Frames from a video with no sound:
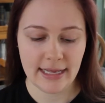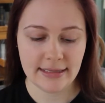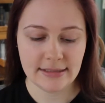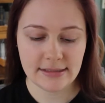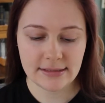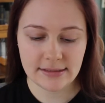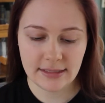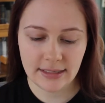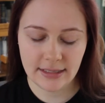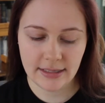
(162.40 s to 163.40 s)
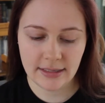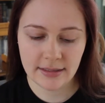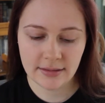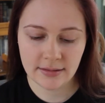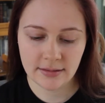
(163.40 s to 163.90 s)
And this is the
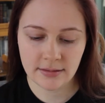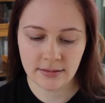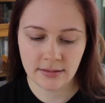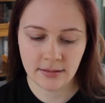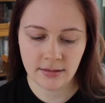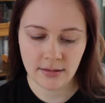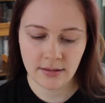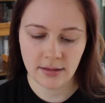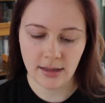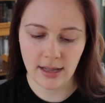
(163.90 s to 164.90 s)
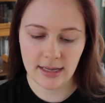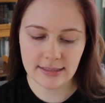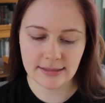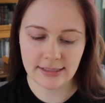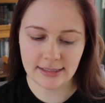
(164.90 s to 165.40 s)

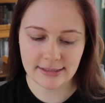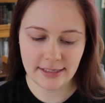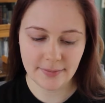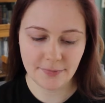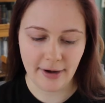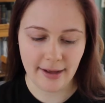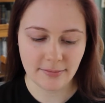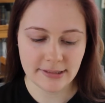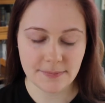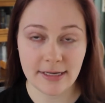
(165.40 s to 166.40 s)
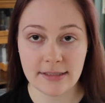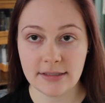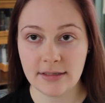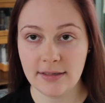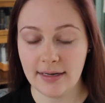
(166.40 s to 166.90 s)
Anastasia Brow Wiz
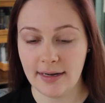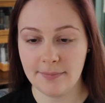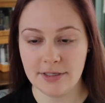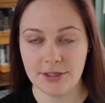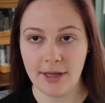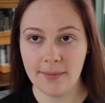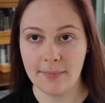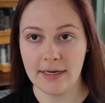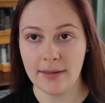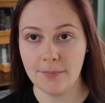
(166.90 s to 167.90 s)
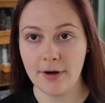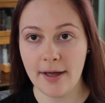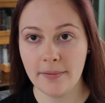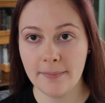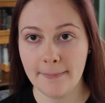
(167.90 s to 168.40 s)
Pencil, and I'm the shade Medium
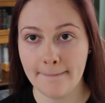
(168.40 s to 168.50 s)
Brown.